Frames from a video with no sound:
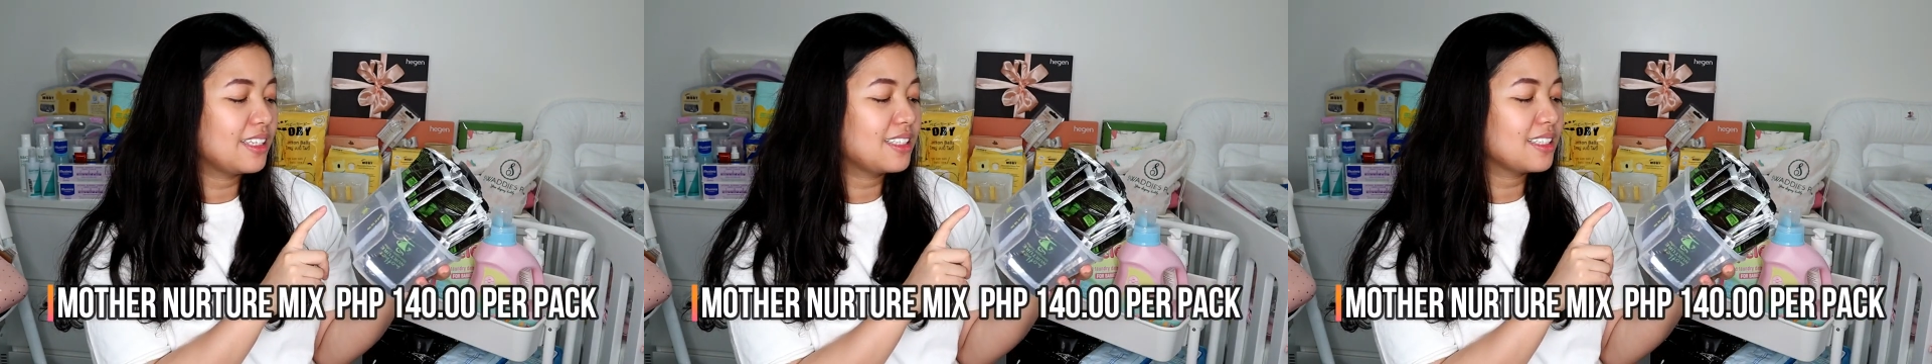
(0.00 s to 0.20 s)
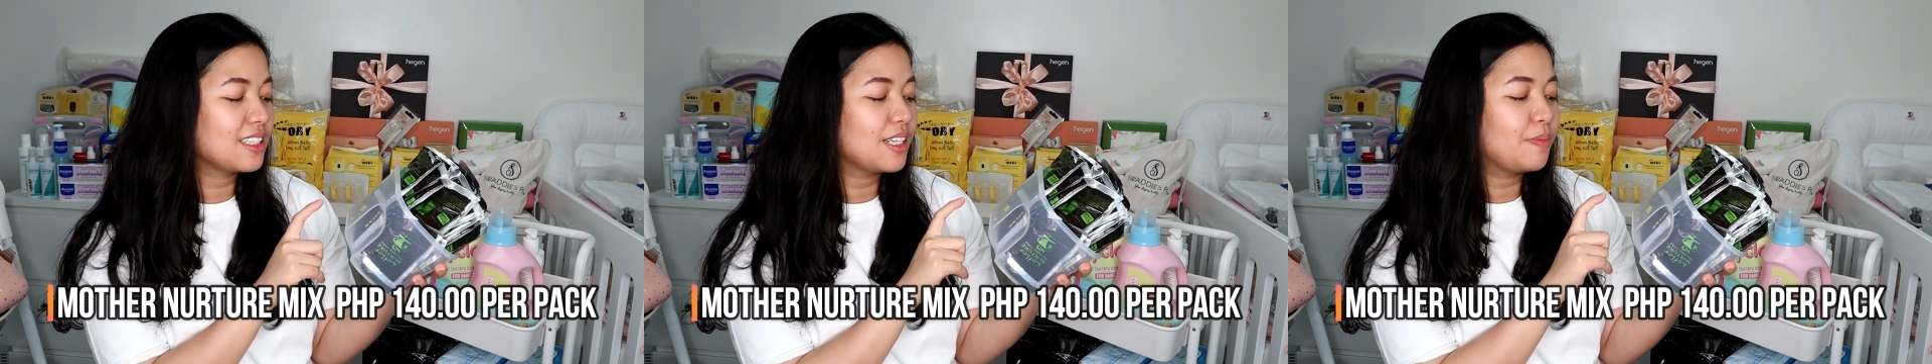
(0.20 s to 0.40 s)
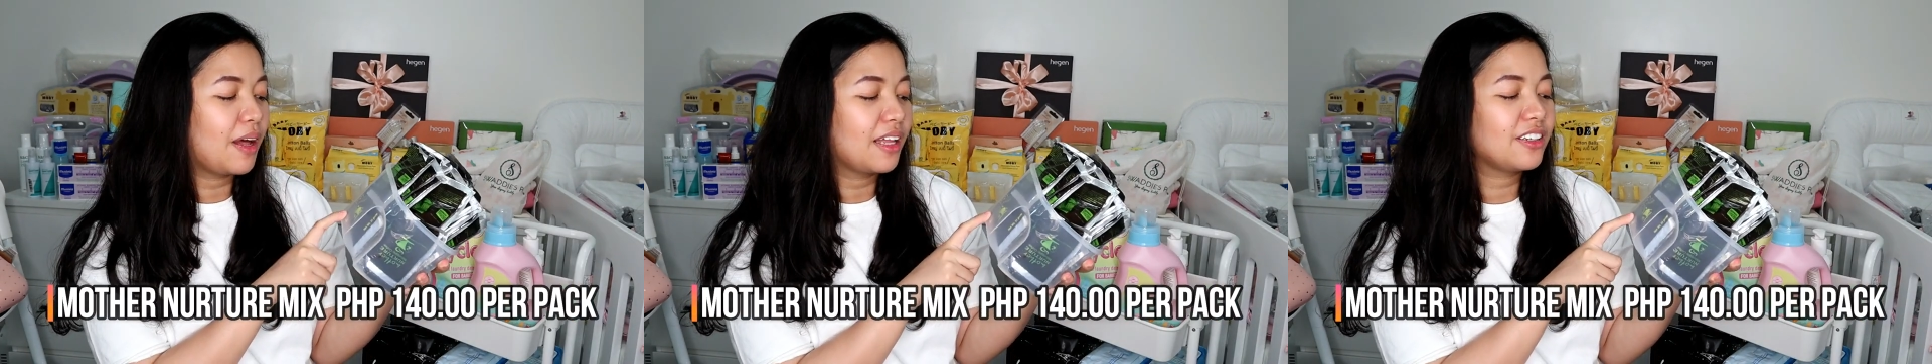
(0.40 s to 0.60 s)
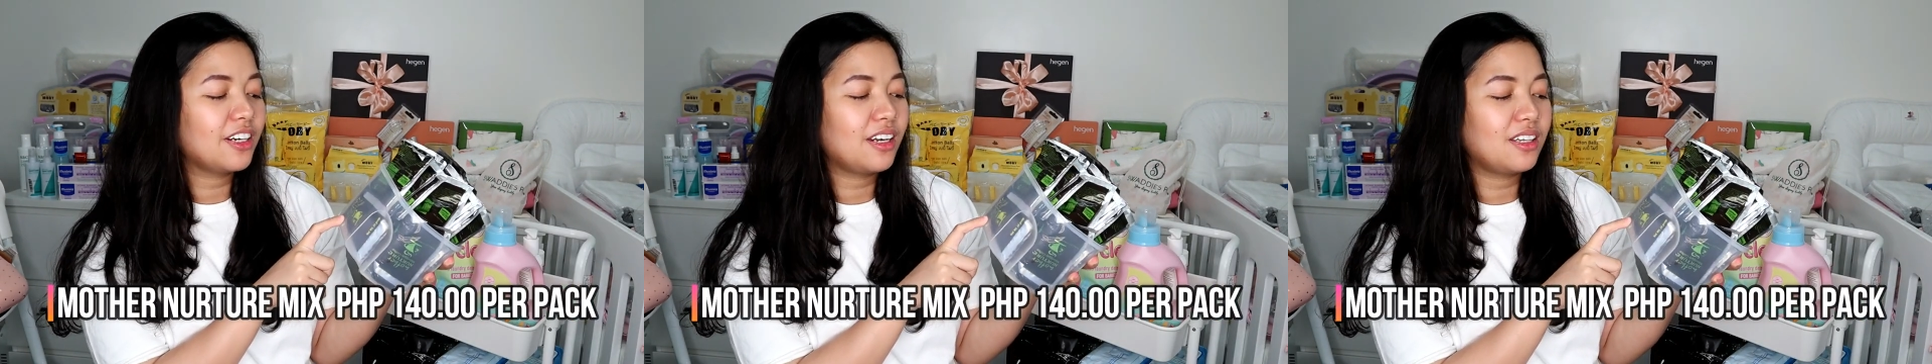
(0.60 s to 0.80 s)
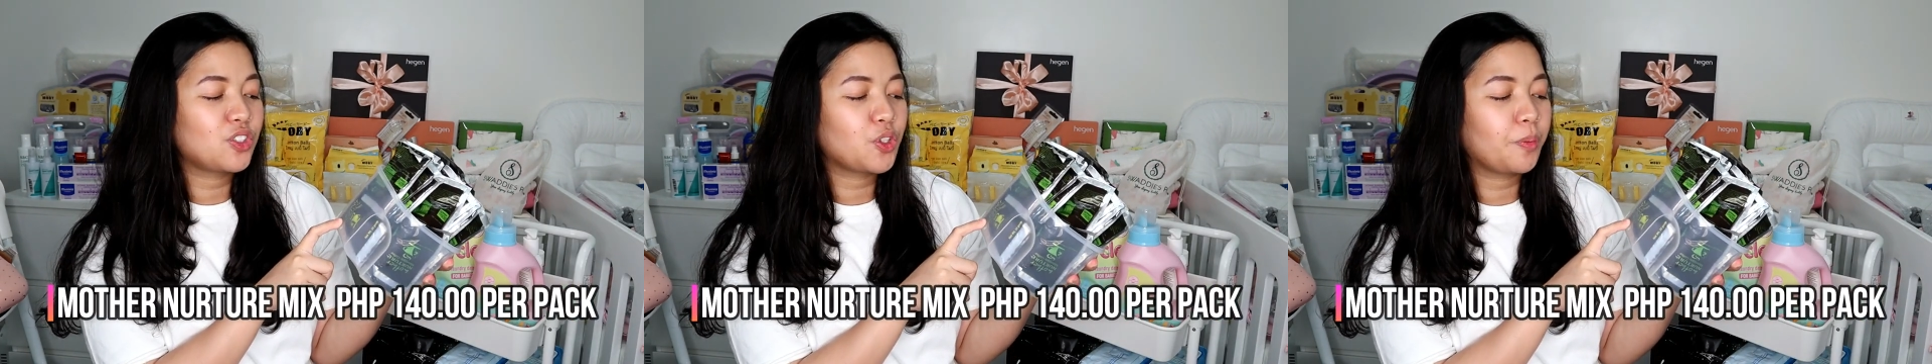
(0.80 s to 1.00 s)
This is the Mother
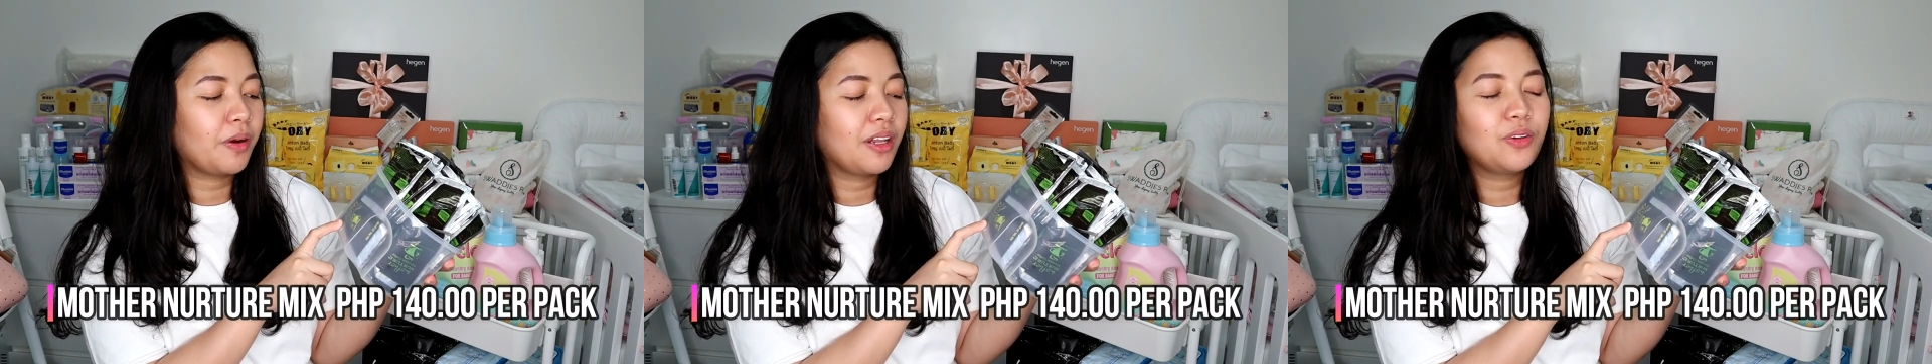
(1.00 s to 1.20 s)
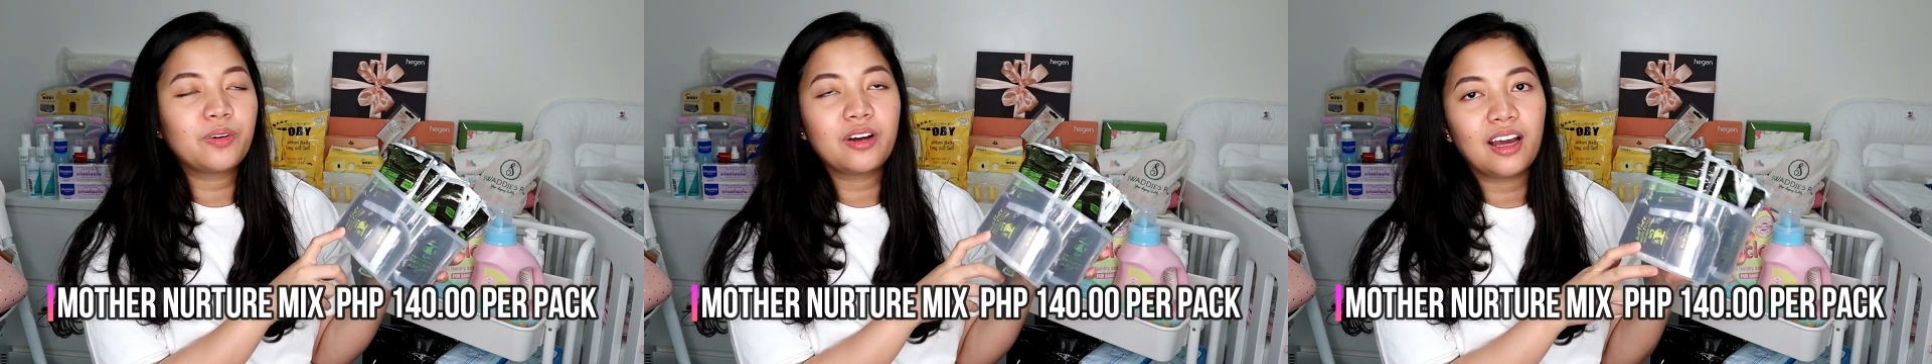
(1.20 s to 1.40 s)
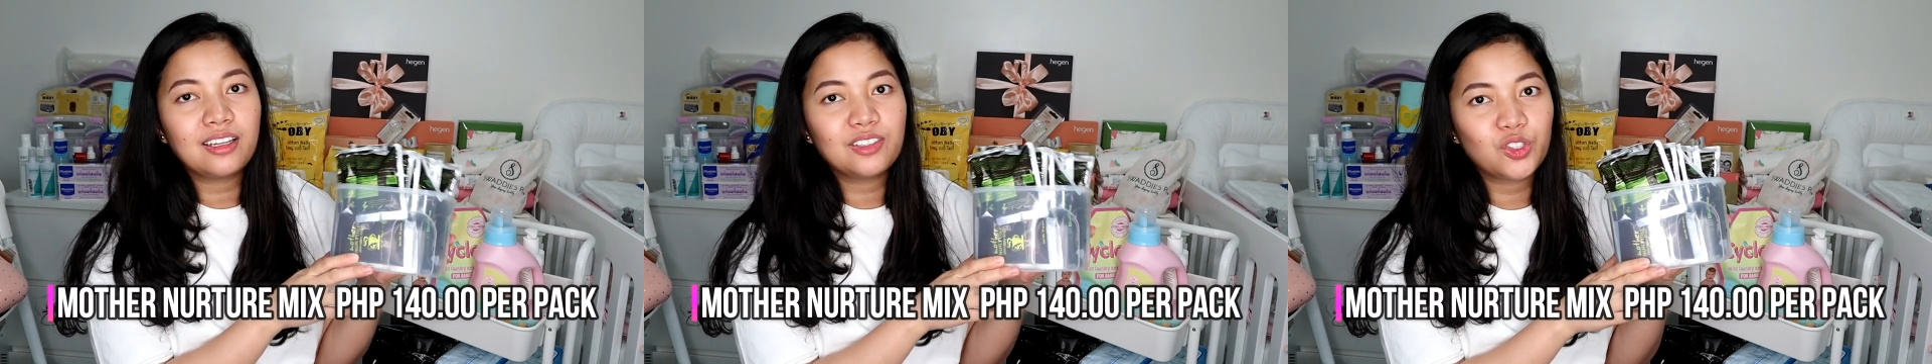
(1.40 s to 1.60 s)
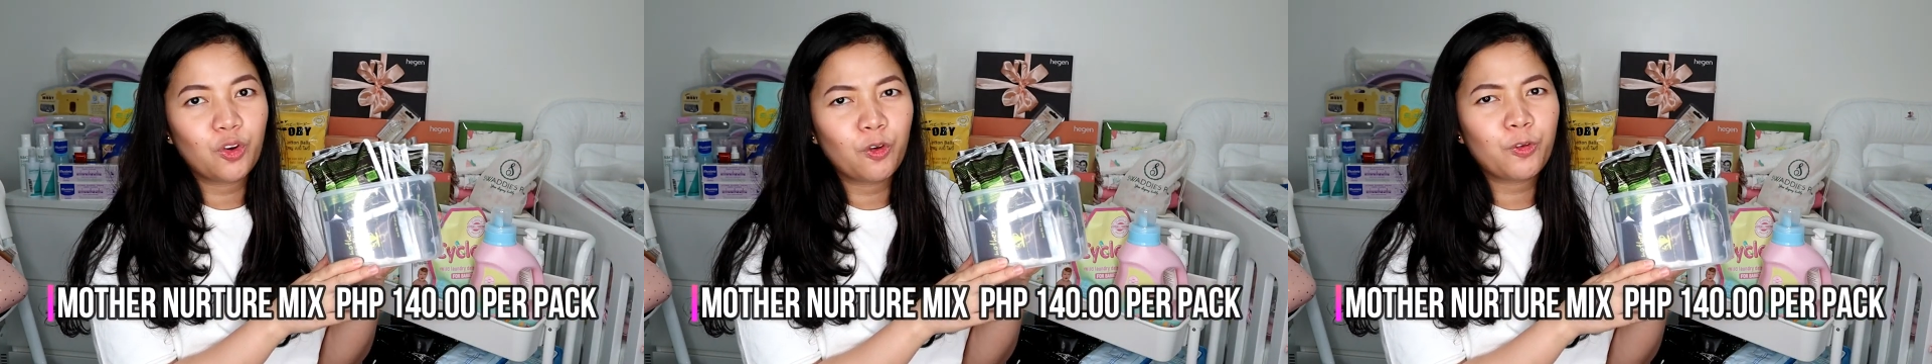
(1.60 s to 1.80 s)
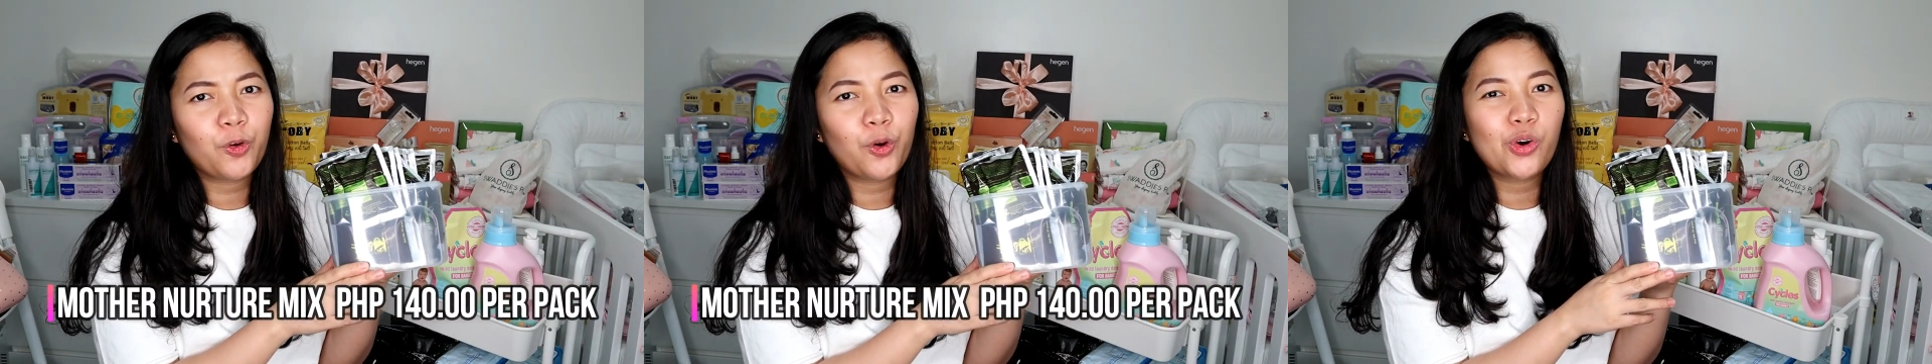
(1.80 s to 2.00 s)
Nature Malunggay
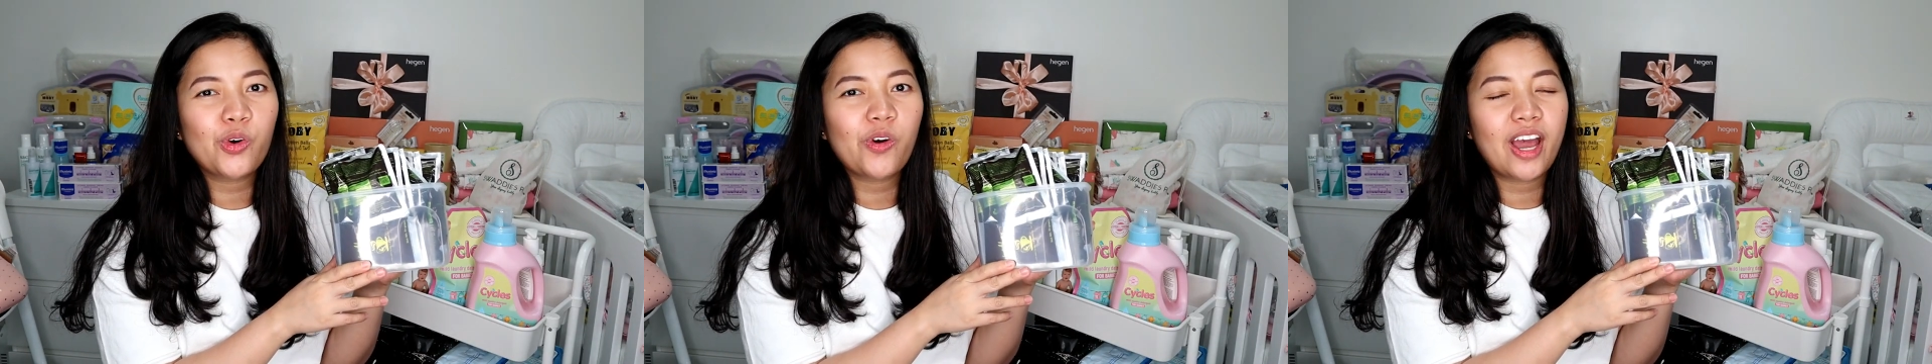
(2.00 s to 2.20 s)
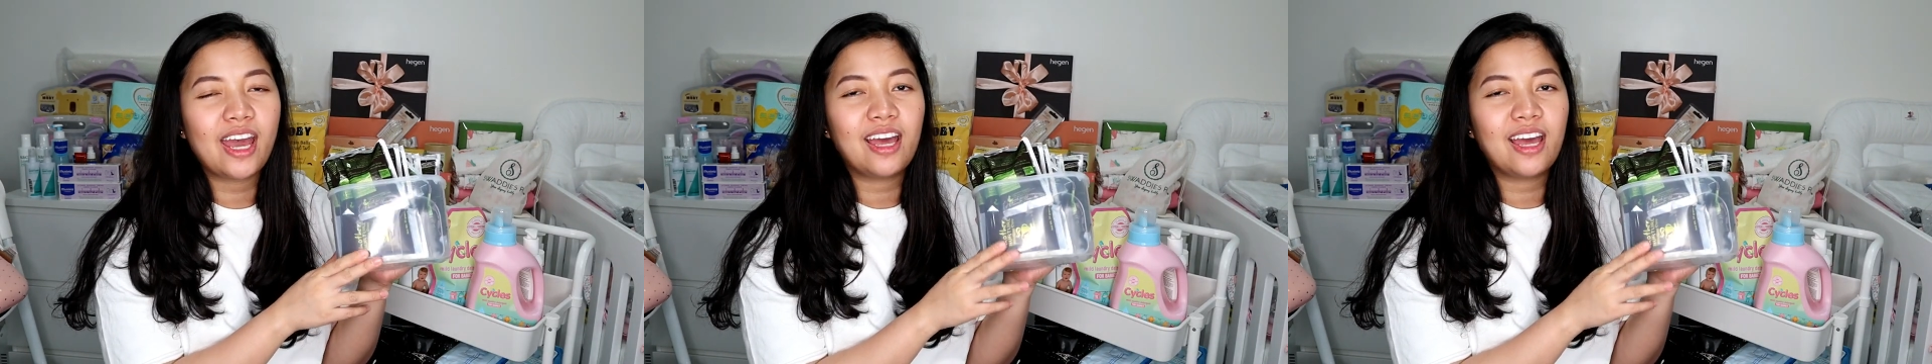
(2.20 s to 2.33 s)
Choco